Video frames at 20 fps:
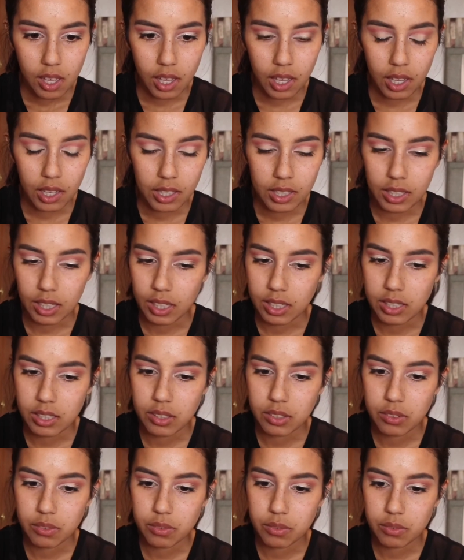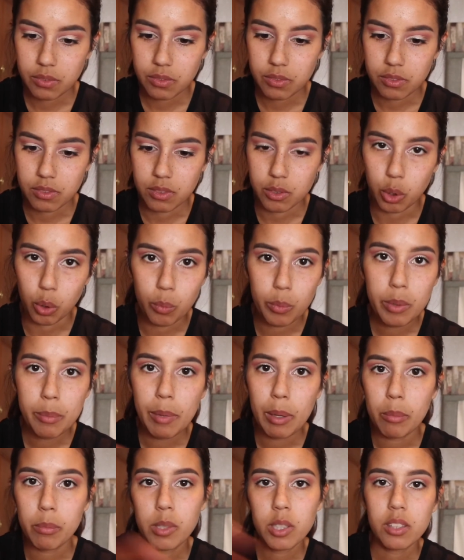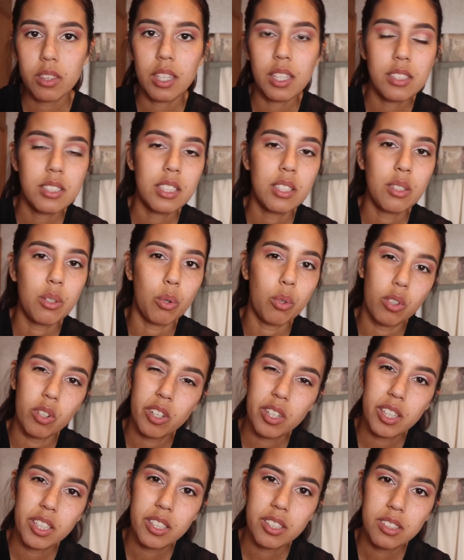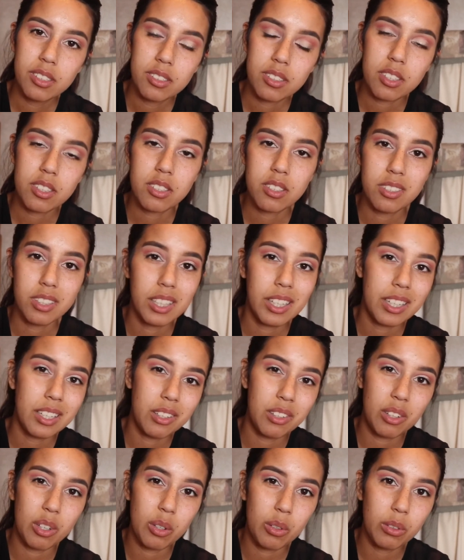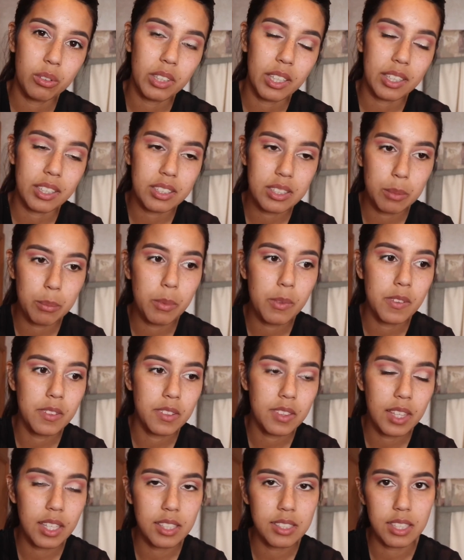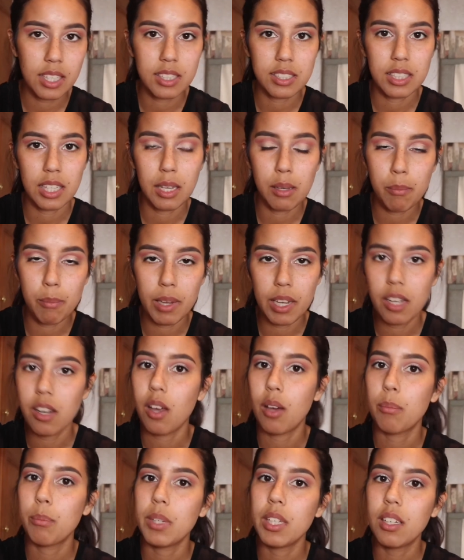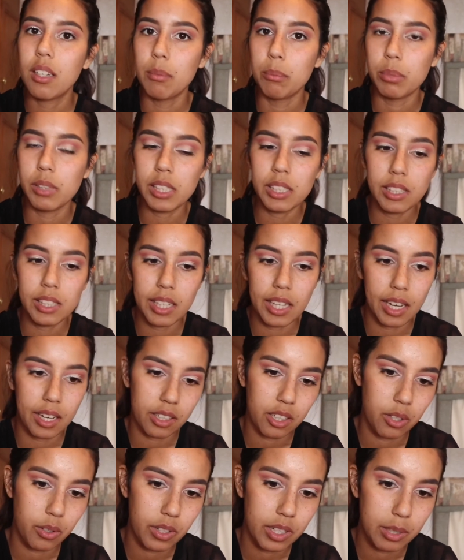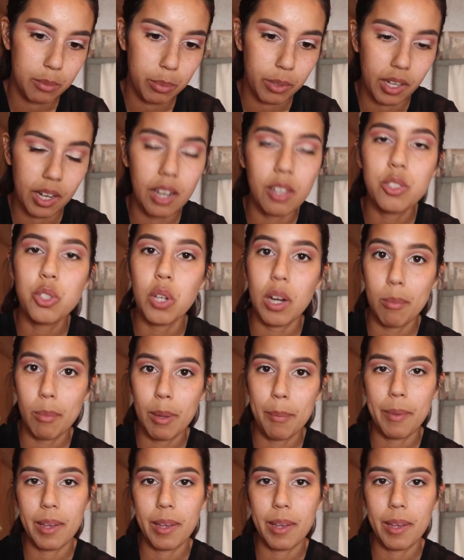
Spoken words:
I kind of don't remember things in order. Just to let you know, like some of the things I say may not be completely accurate, but I'll try my